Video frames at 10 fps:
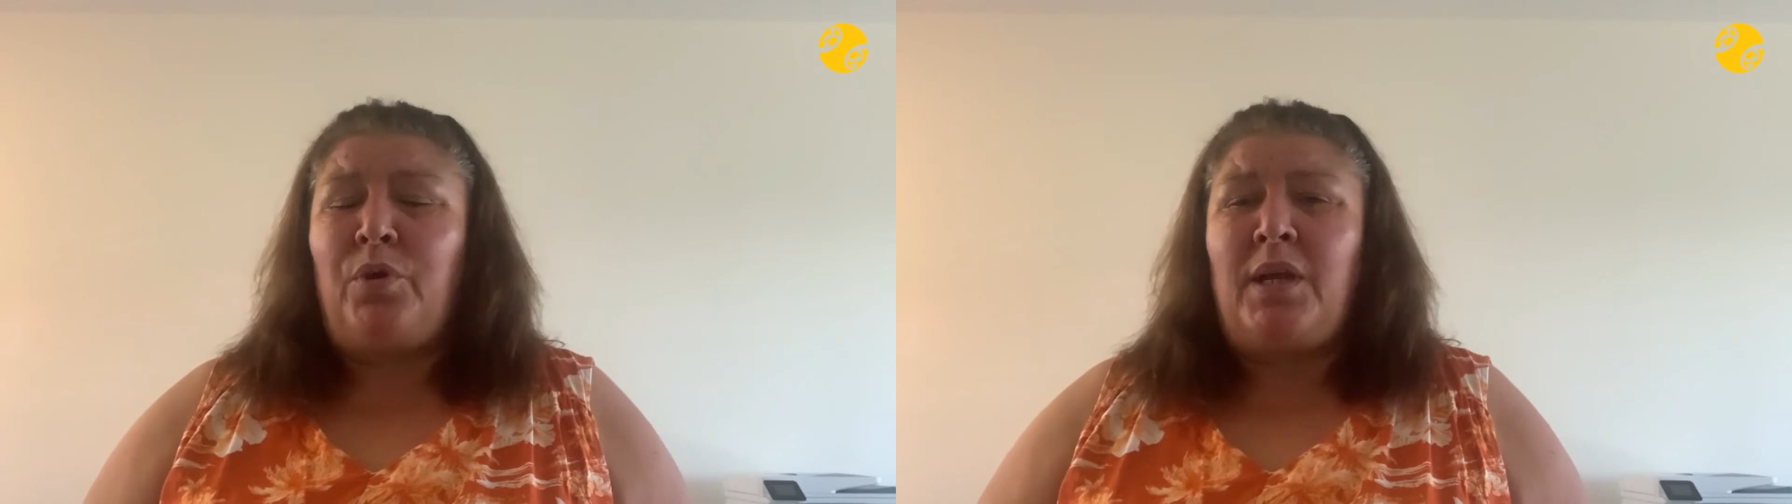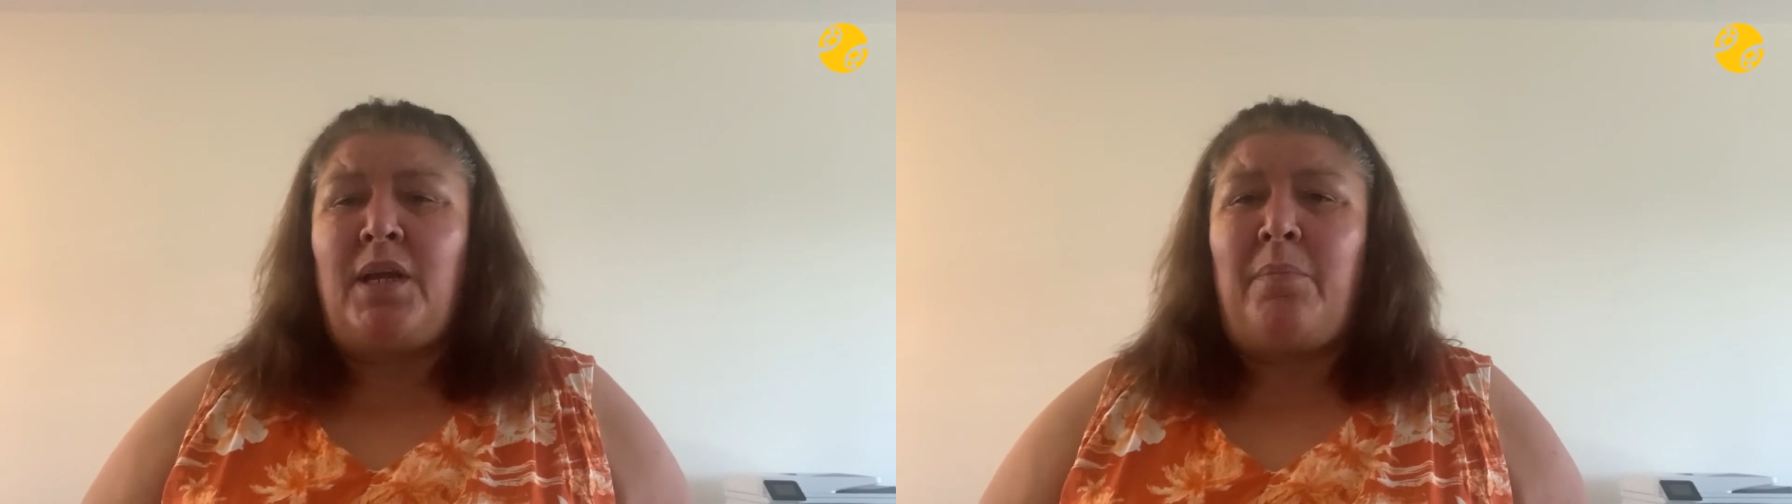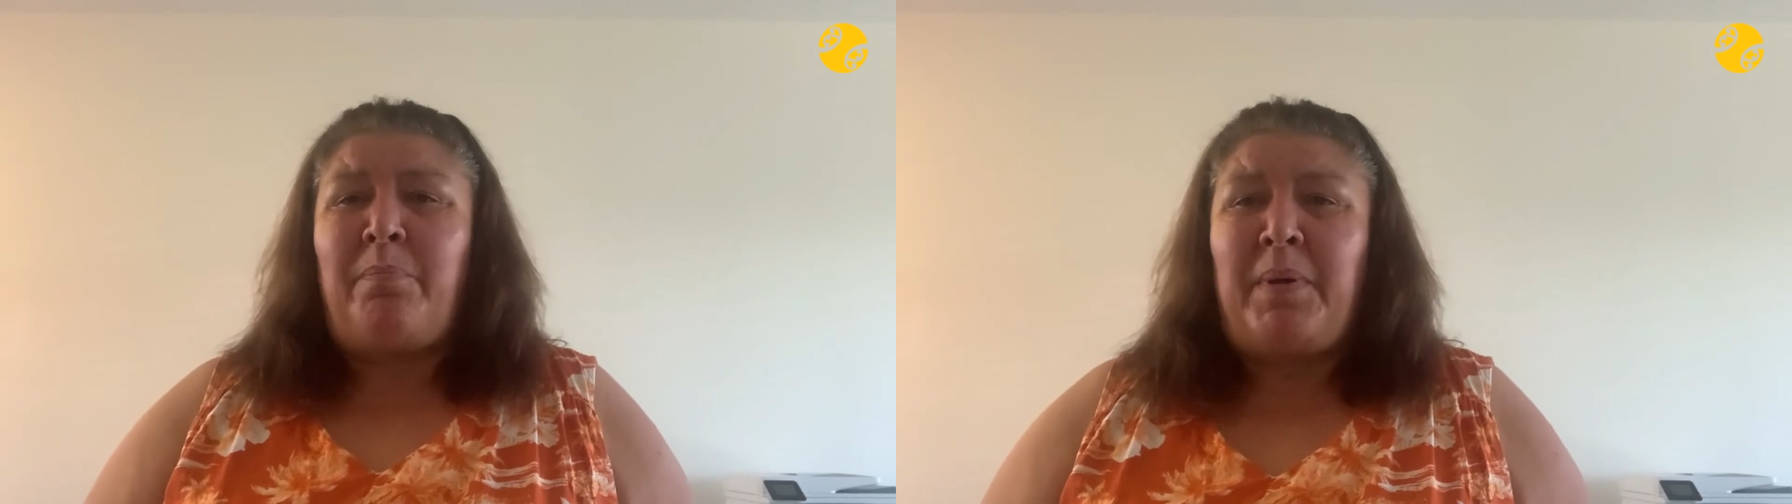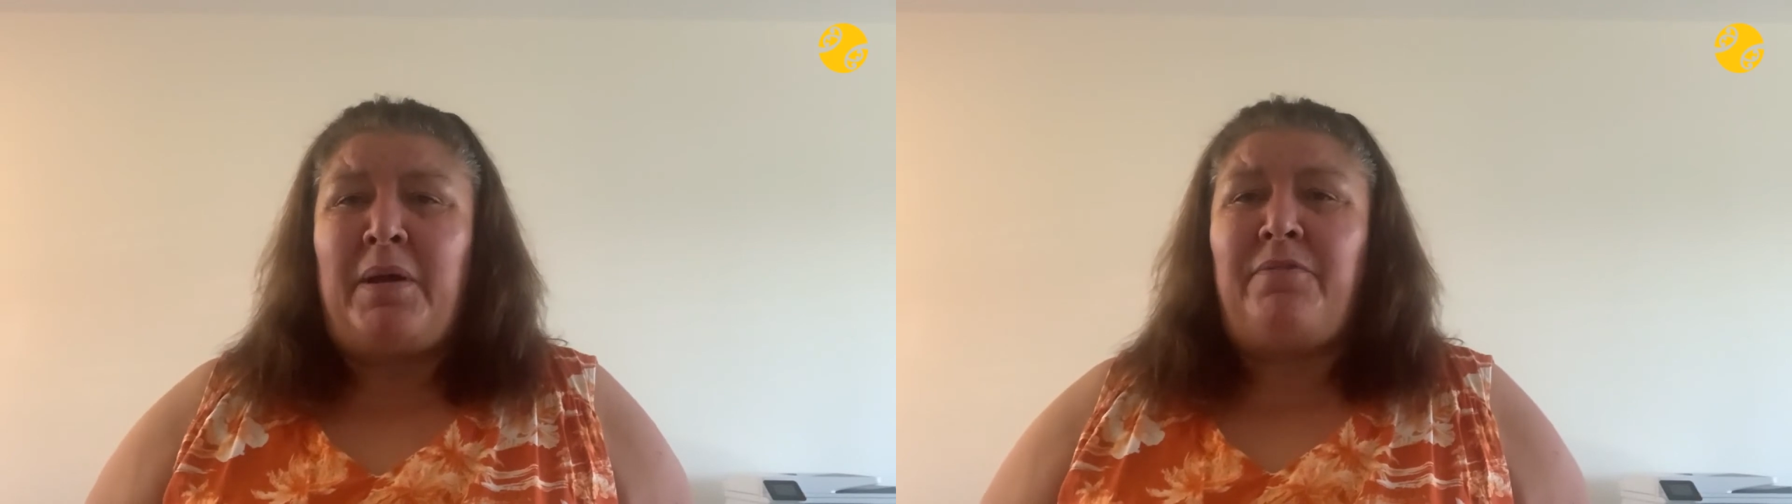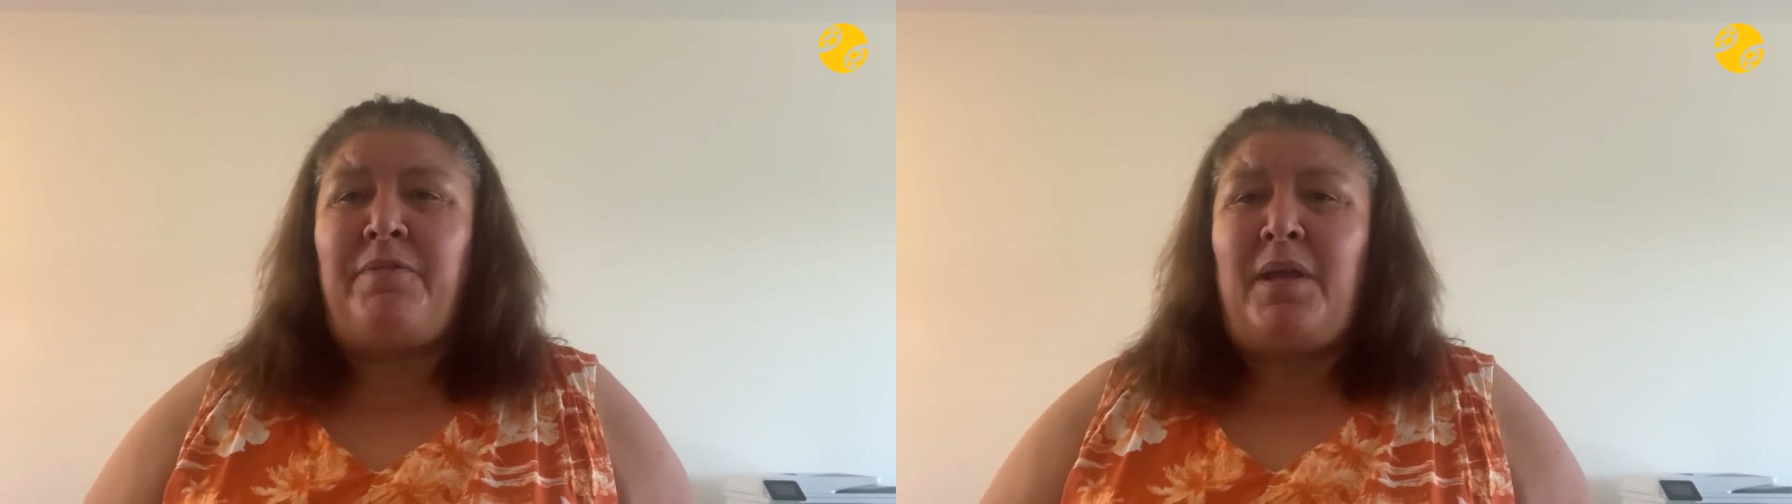working
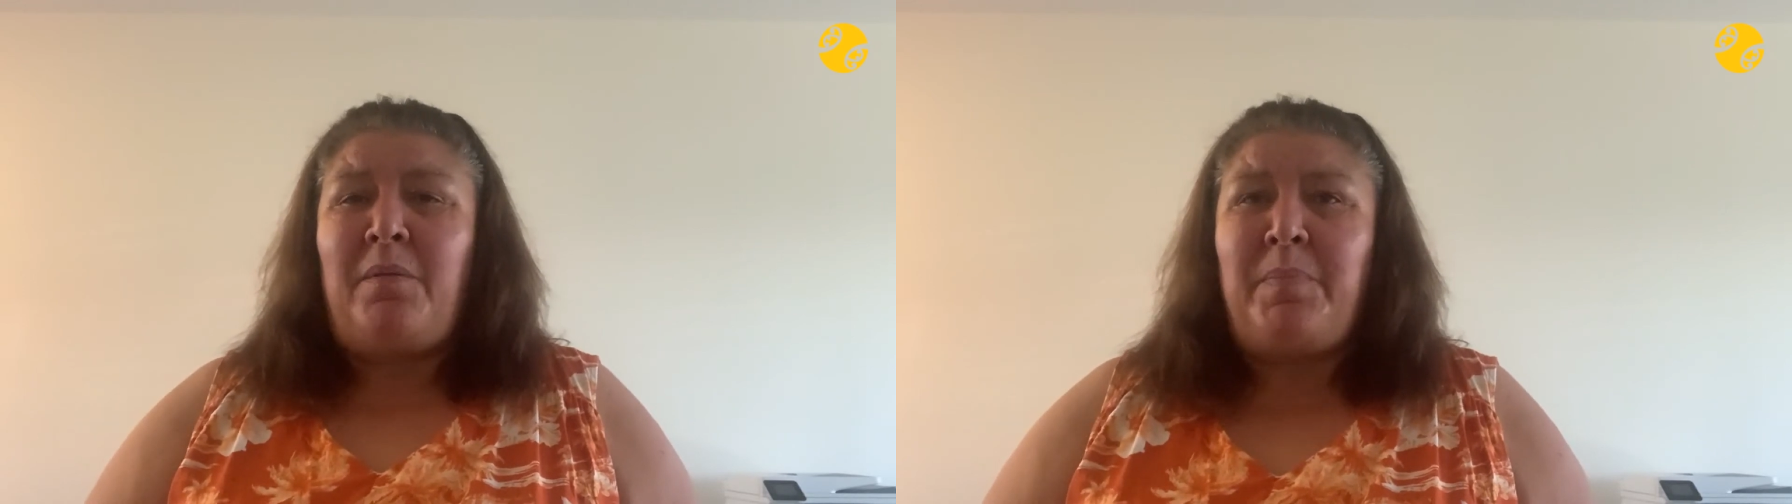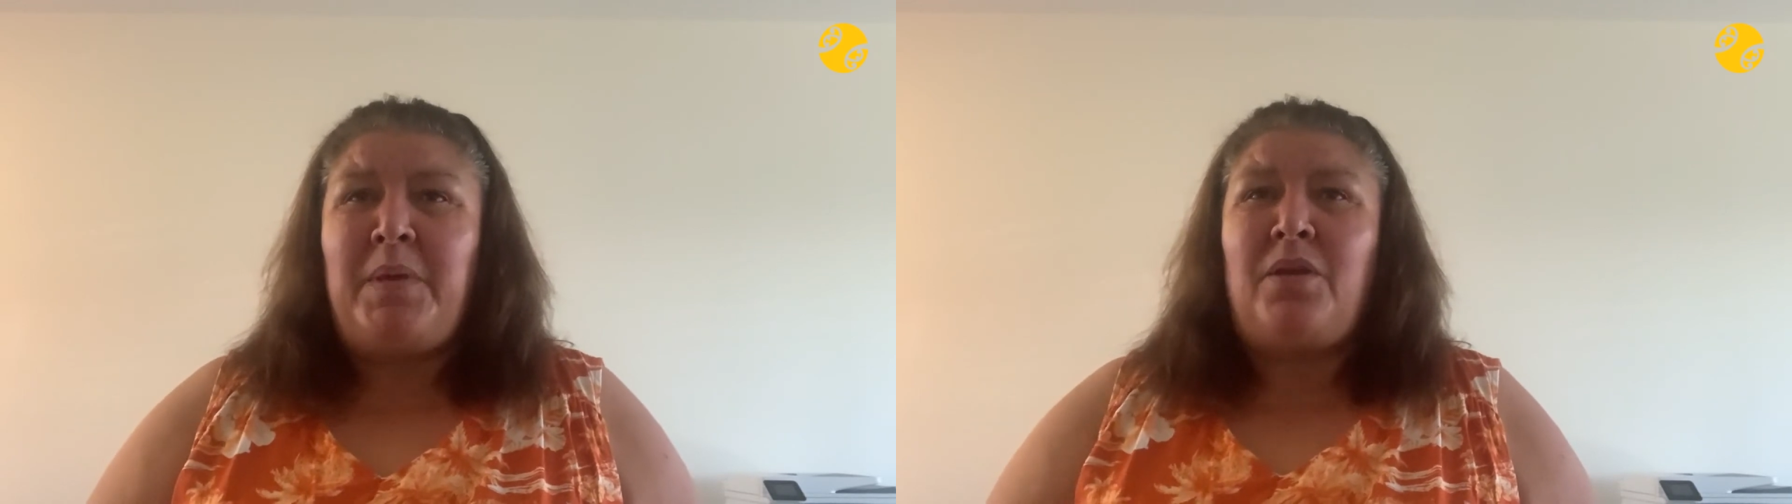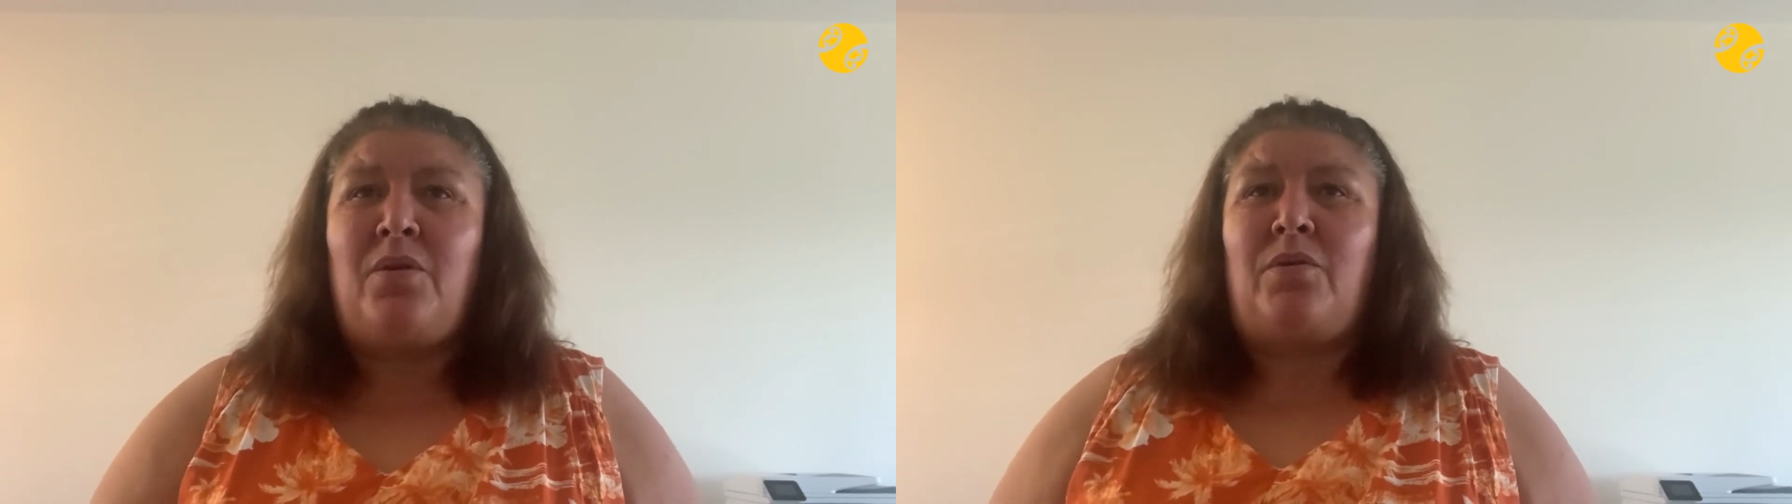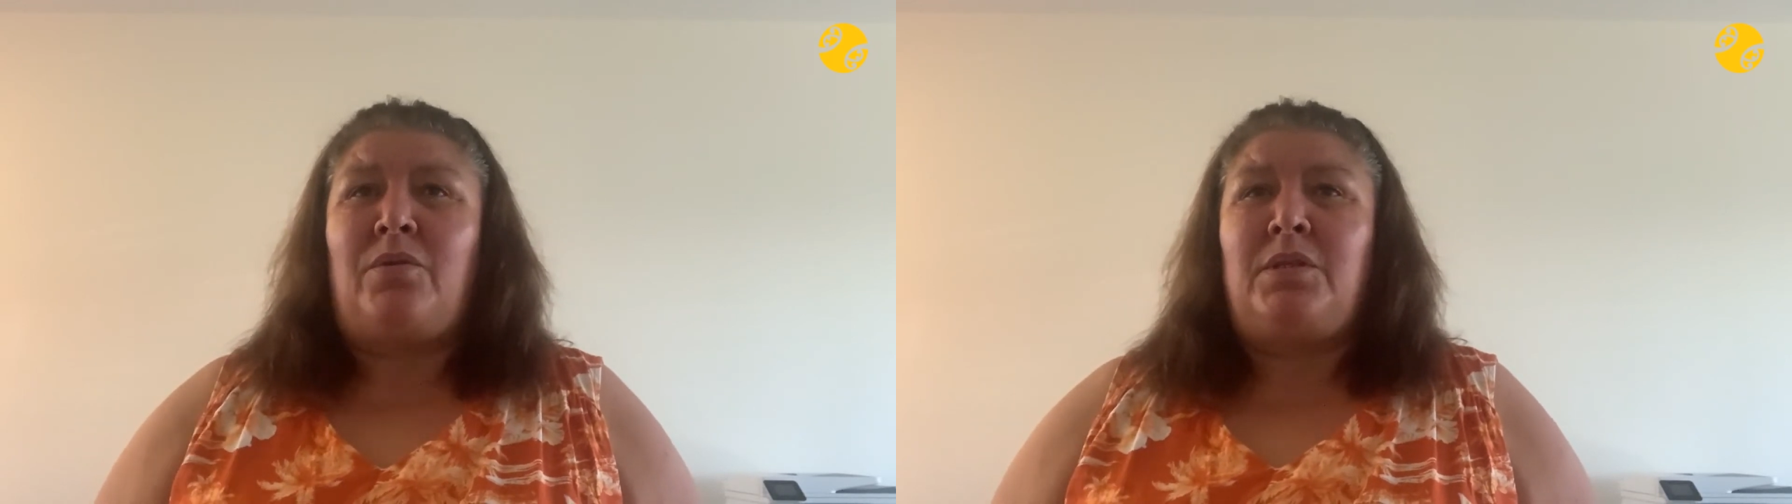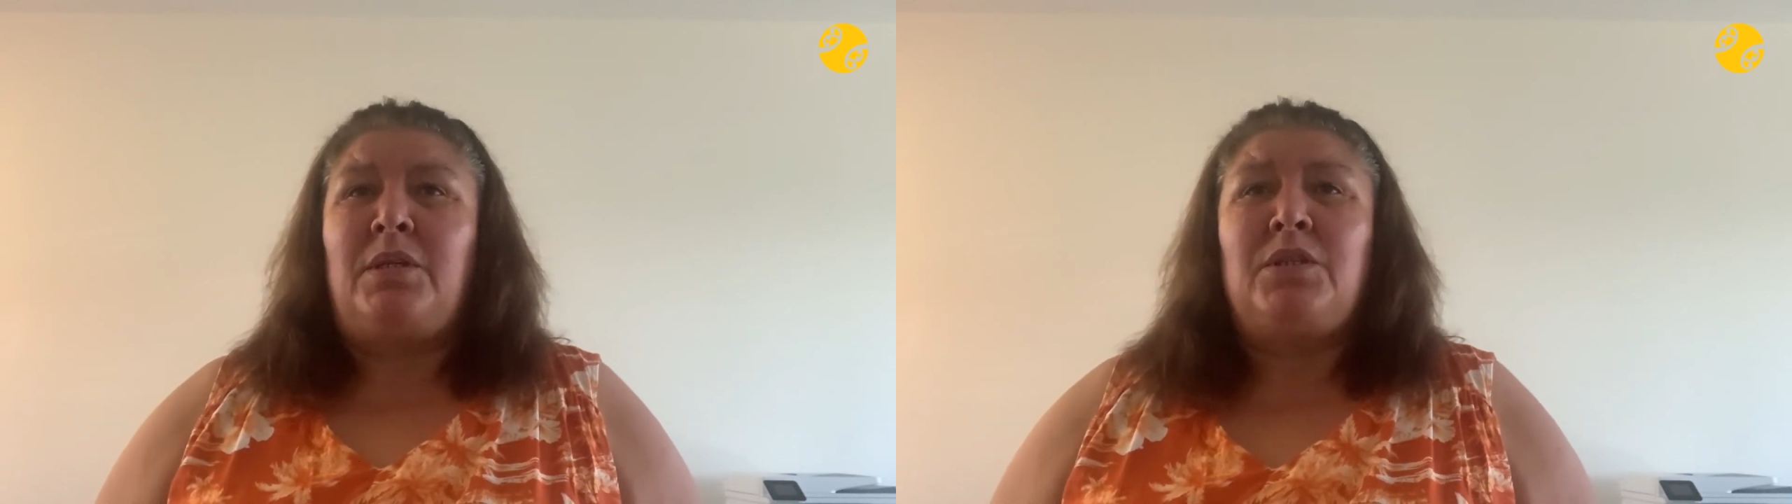above and
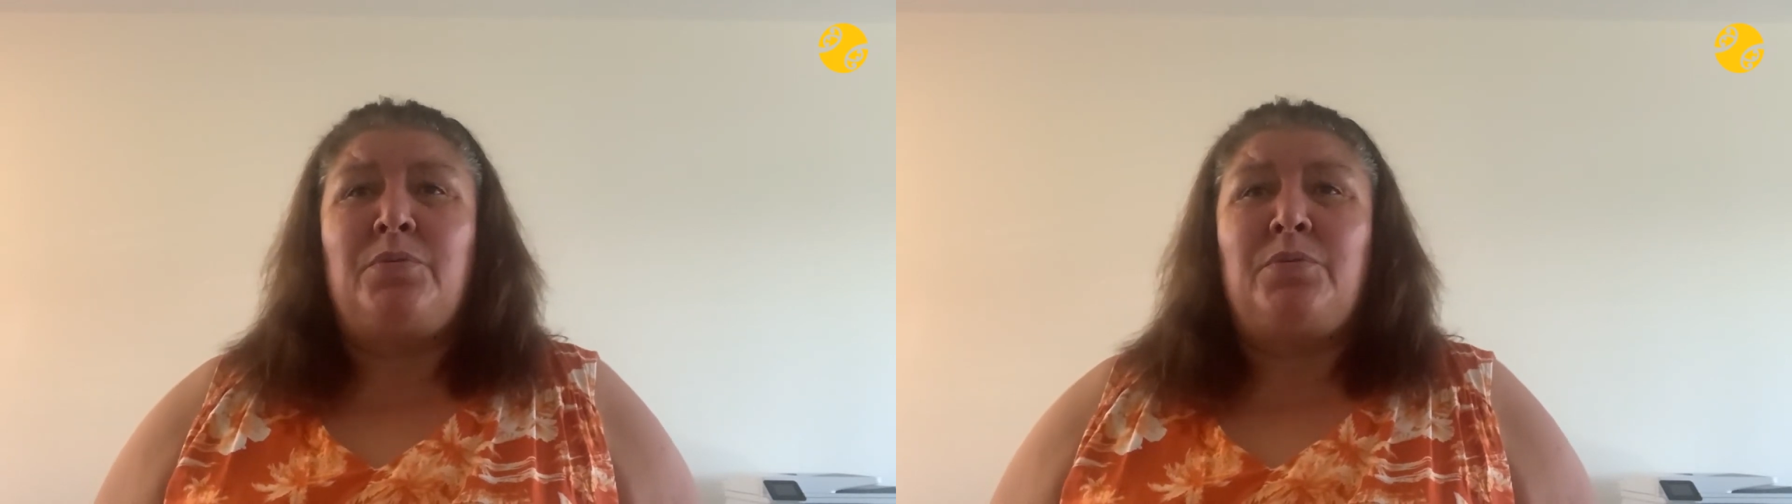beyond